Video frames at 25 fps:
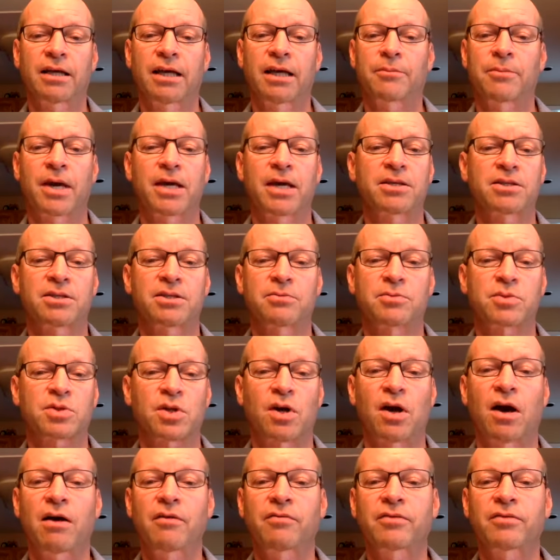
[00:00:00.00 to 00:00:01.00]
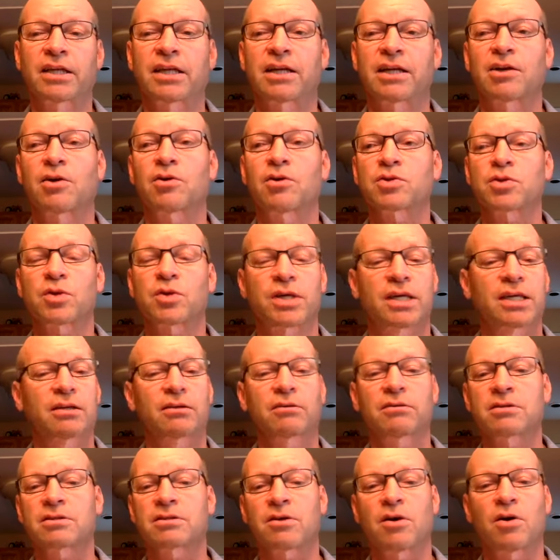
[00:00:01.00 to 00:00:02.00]
It makes them soft and it also
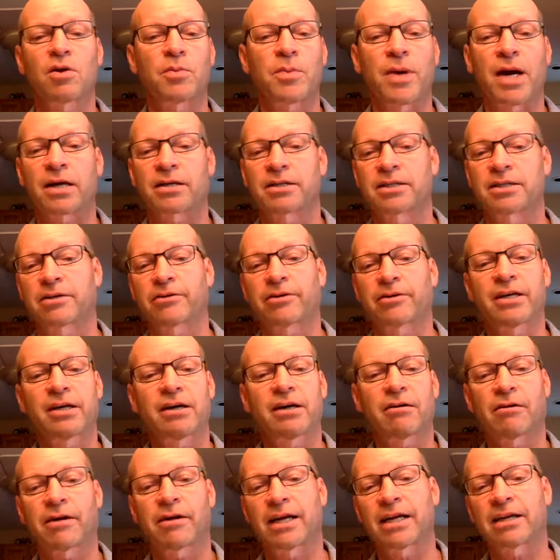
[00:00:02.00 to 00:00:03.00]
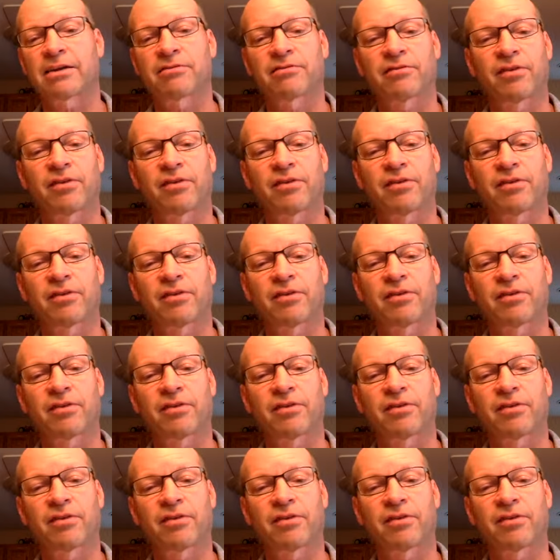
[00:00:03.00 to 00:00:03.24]
kills all the bacteria or any